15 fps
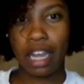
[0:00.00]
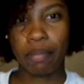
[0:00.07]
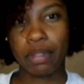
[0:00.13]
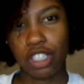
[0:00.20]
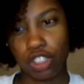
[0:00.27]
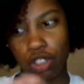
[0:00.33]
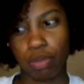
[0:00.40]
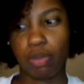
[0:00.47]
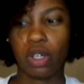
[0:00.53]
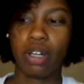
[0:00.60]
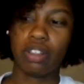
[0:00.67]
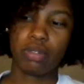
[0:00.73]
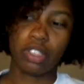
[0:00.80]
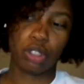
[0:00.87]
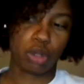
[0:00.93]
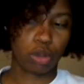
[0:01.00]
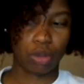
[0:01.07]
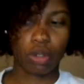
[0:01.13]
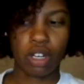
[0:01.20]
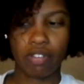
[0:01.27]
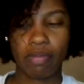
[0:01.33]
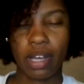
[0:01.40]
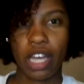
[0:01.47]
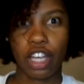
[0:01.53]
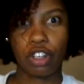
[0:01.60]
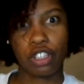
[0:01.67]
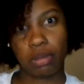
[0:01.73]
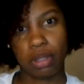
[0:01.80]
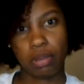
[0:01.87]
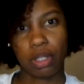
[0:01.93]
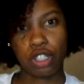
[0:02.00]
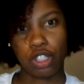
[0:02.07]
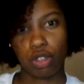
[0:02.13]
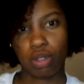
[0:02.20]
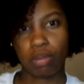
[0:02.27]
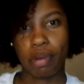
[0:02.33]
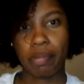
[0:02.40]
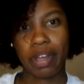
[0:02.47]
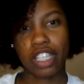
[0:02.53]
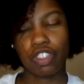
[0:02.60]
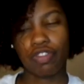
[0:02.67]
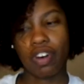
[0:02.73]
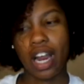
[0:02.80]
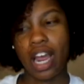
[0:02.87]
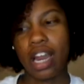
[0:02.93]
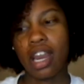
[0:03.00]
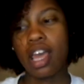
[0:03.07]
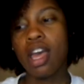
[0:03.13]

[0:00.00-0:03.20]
This was one of my Christmas pictures with my best friend.